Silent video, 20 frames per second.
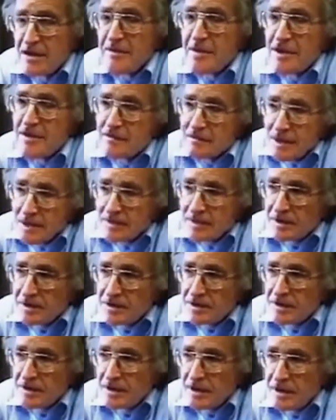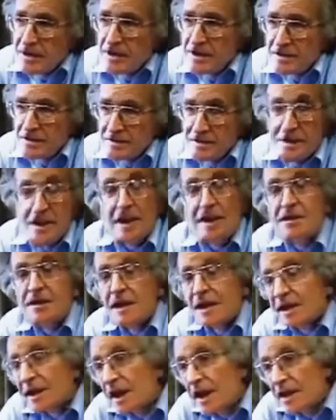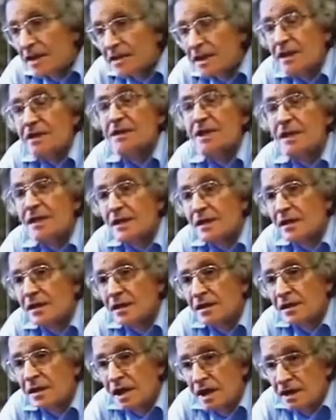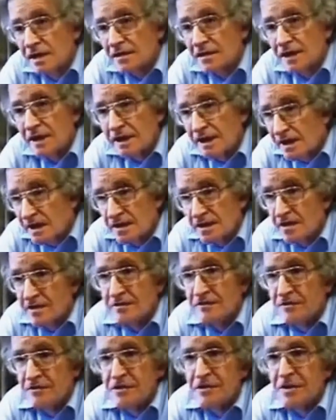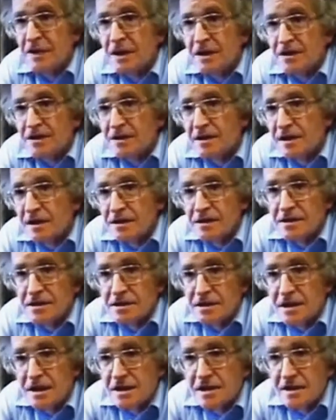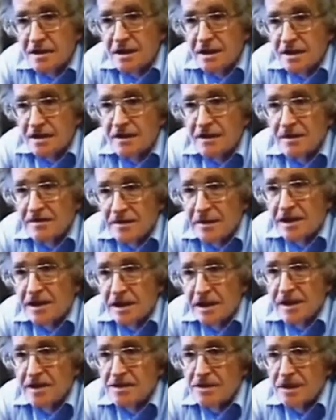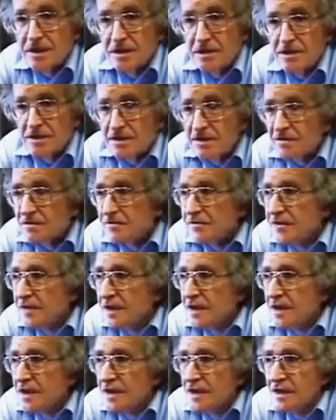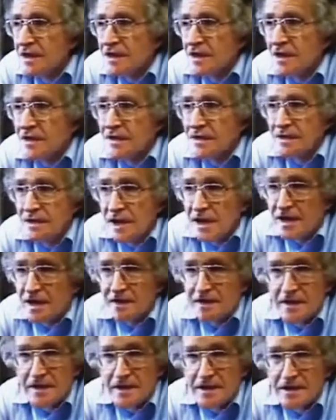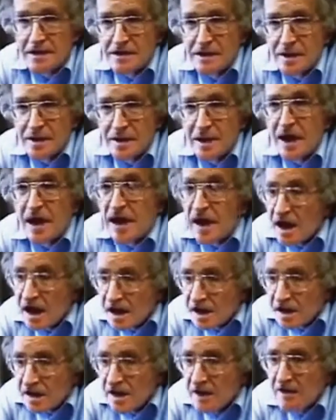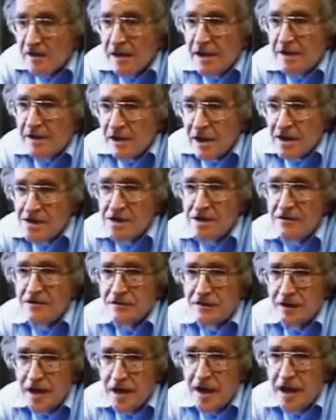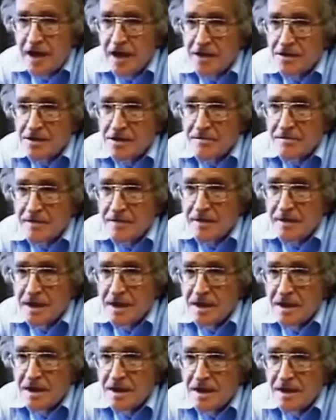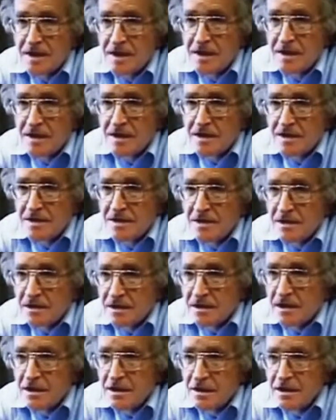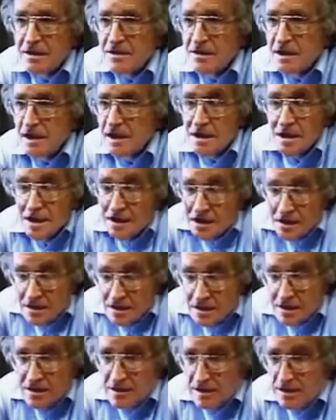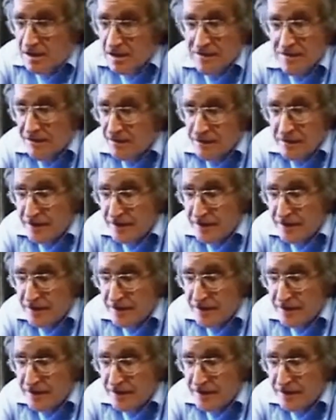I mean, if people are, take, say, the lottery. I don't know if Wisconsin has a state lottery, but a lot of states do. The lottery is a highly regressive tax. I don't know the